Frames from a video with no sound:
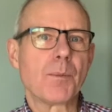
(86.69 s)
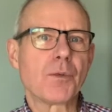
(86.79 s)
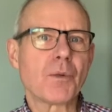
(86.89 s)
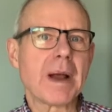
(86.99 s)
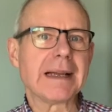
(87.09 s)

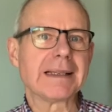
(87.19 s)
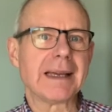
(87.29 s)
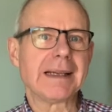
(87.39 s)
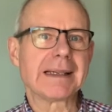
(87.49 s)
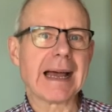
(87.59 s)
breaks
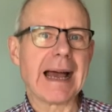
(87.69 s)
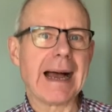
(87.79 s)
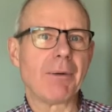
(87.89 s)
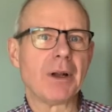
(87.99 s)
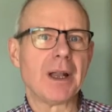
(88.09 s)
into
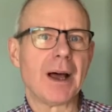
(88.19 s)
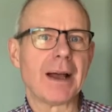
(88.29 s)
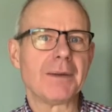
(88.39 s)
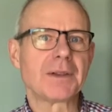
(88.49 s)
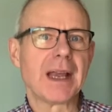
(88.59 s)
our
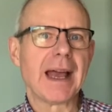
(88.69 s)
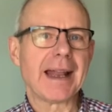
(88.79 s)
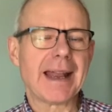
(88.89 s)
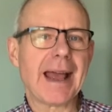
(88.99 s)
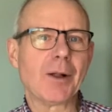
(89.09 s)
lives
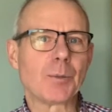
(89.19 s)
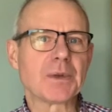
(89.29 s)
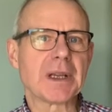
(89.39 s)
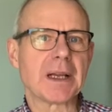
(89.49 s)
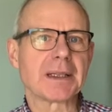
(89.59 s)
and
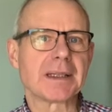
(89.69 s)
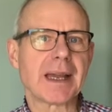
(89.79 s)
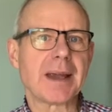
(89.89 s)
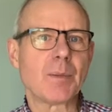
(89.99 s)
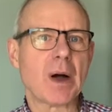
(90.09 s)
helps us
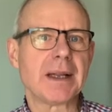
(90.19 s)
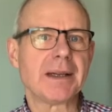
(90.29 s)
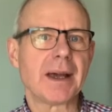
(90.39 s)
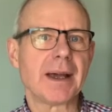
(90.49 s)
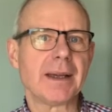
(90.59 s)
day by
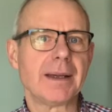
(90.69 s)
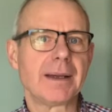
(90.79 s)
day.